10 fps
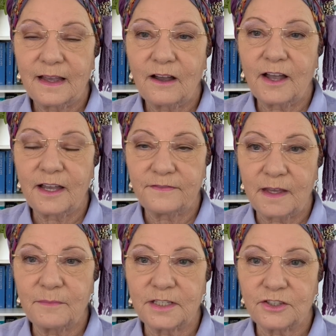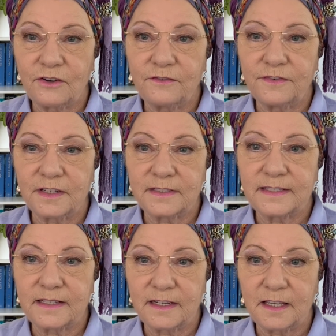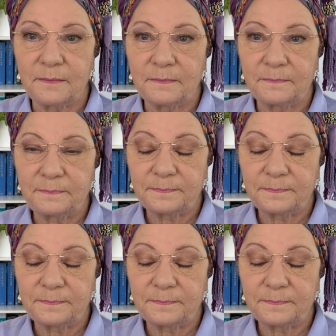I have that much confidence in him